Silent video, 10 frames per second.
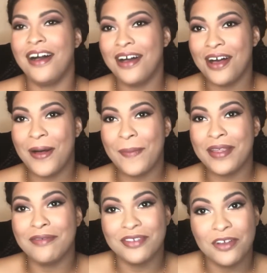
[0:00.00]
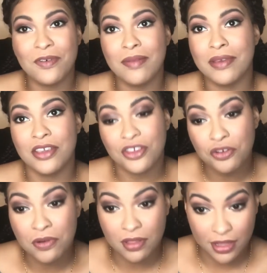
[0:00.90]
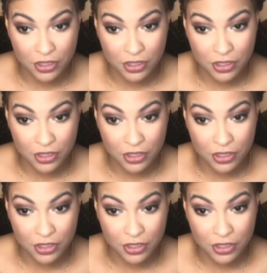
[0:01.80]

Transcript: and you still want to be cute and look